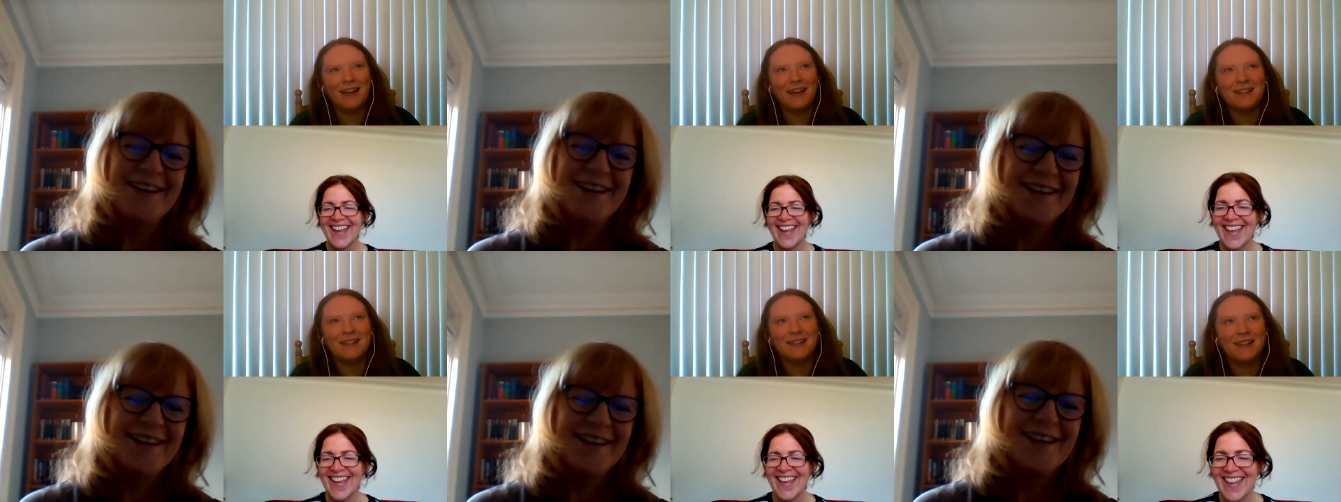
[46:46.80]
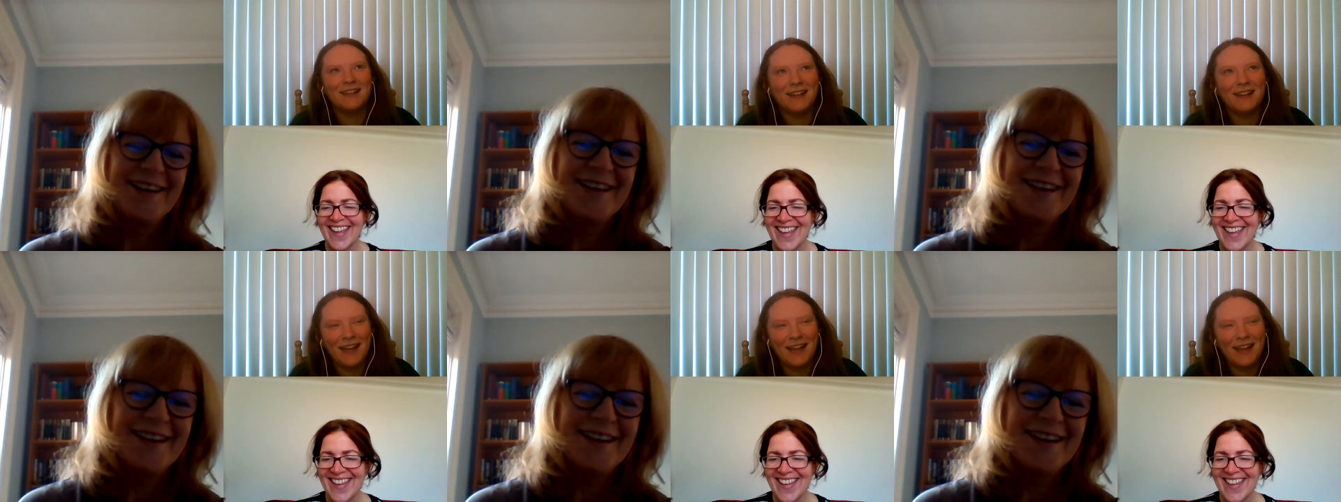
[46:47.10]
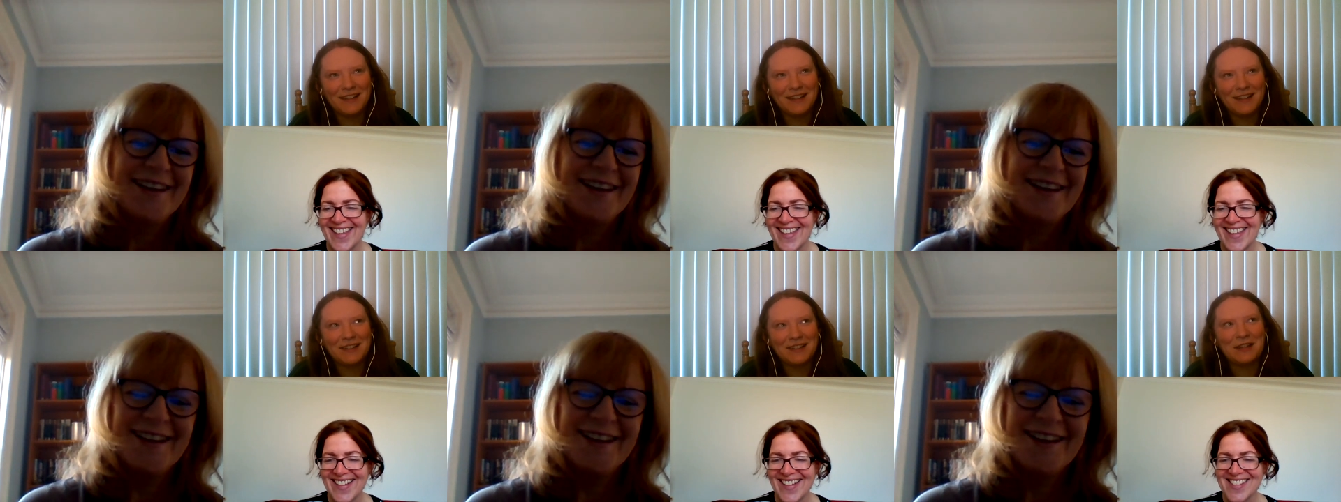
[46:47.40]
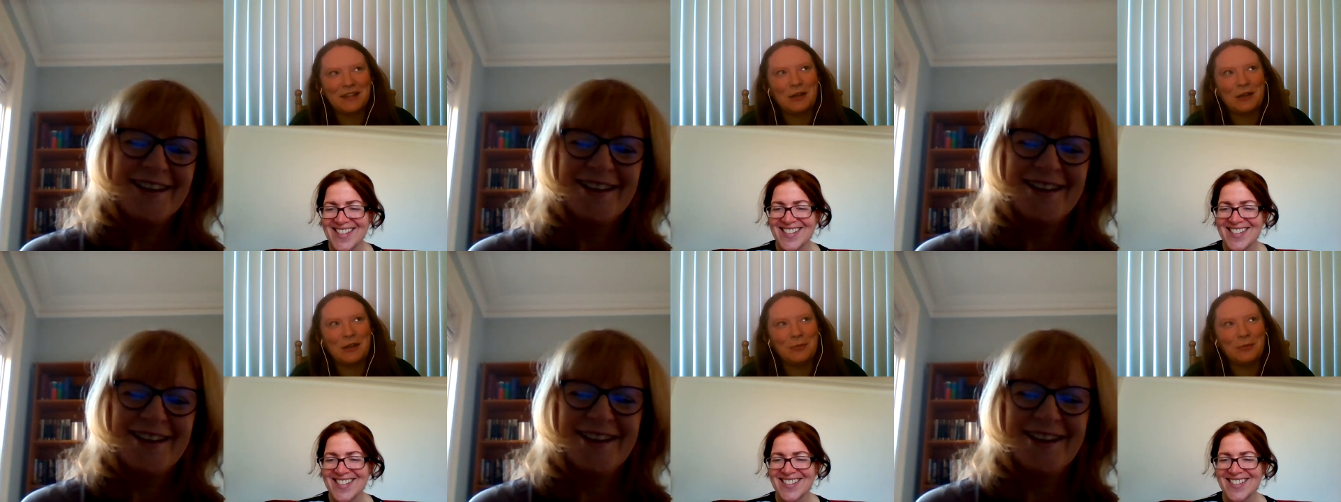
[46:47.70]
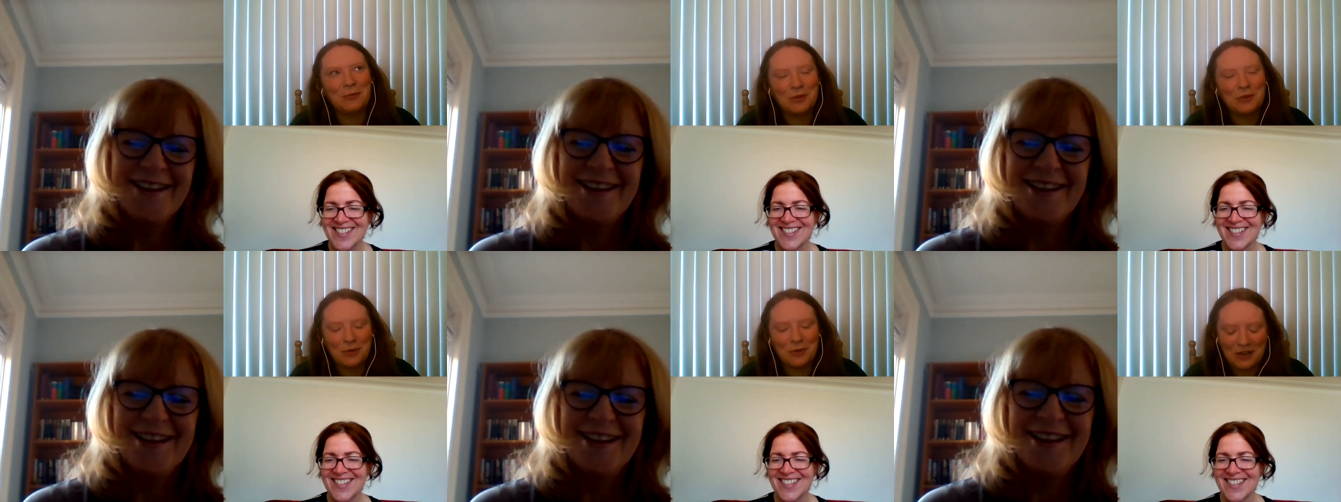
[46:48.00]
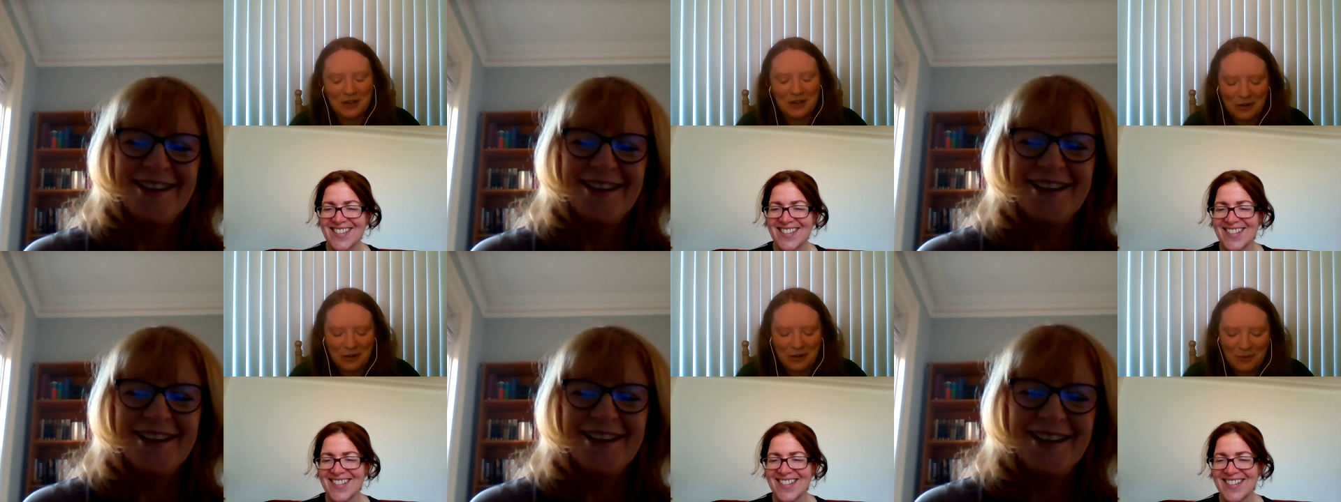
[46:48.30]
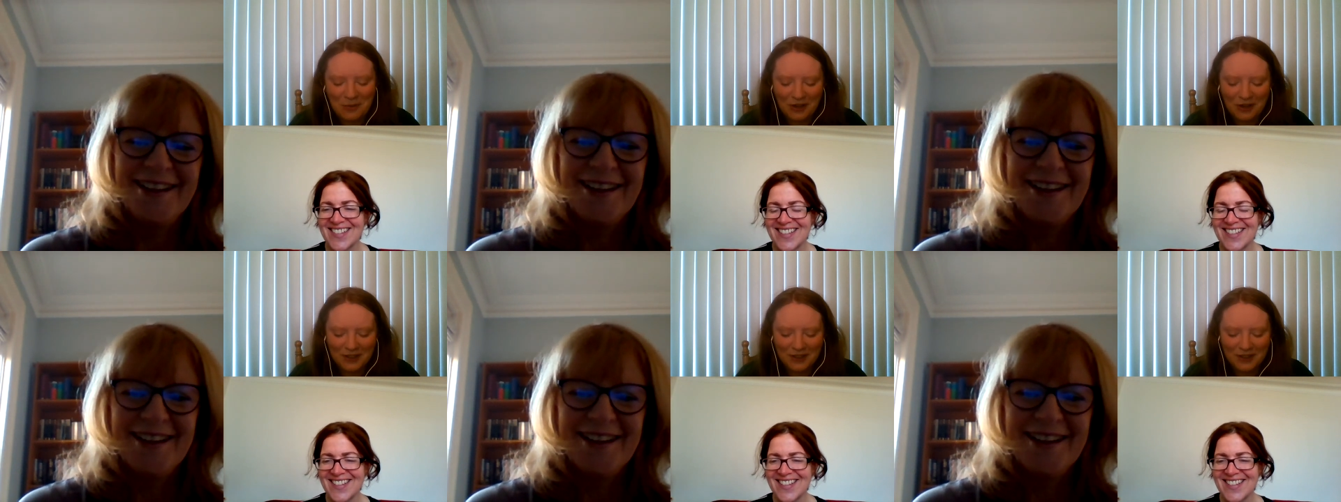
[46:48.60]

Speaker 1: guess it's the thing with Northern Ireland